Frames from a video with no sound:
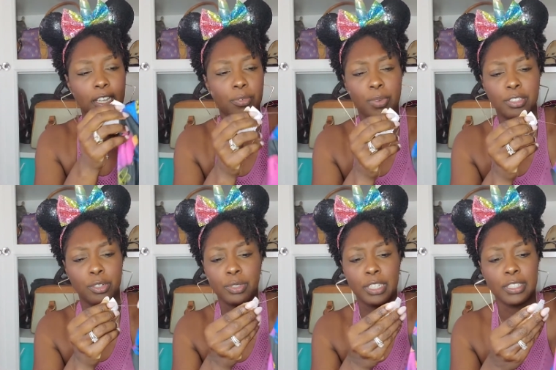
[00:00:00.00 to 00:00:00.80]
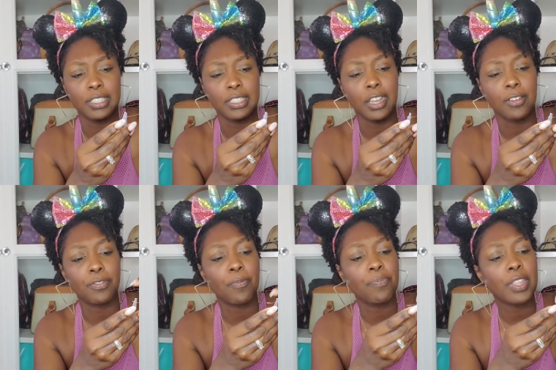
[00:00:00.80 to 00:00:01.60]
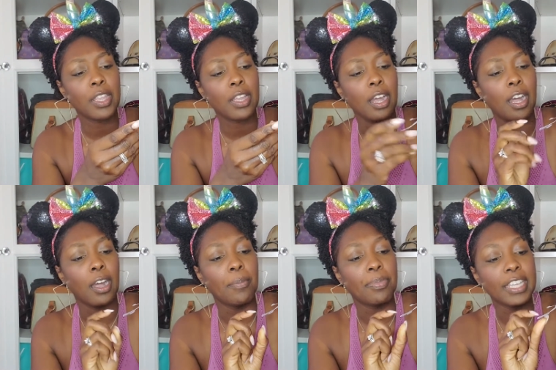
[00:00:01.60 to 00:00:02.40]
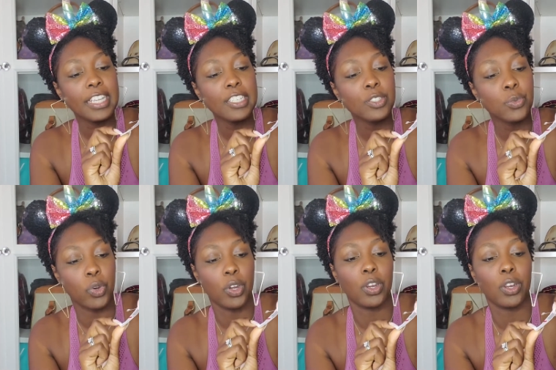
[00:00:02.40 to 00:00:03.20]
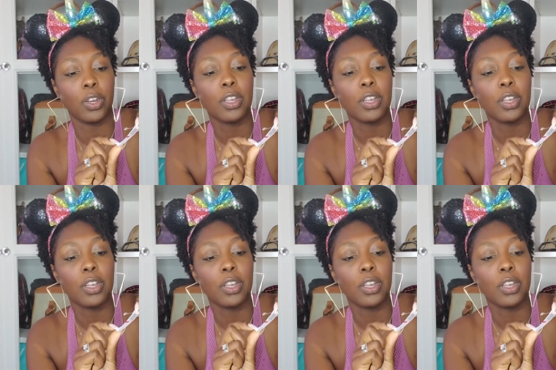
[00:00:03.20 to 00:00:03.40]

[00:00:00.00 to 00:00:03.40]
retro Disney stuff. These were